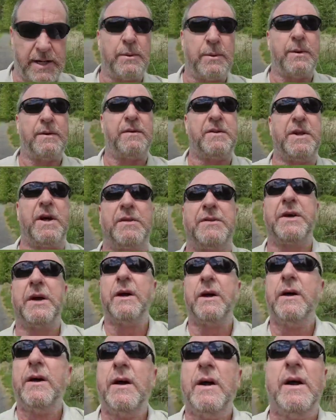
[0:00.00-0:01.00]
River Delta.
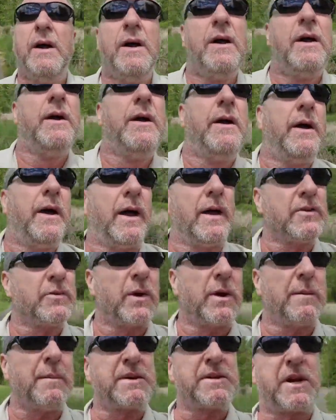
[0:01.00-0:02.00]
And I just want
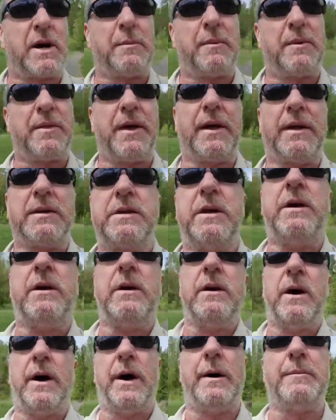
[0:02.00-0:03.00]
to mention a couple things.
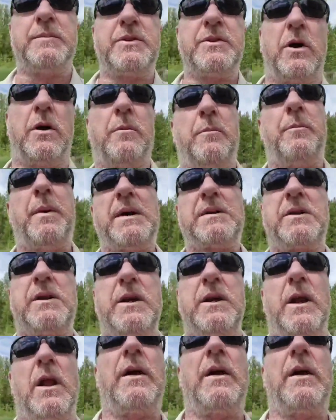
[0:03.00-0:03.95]
So basically, a lot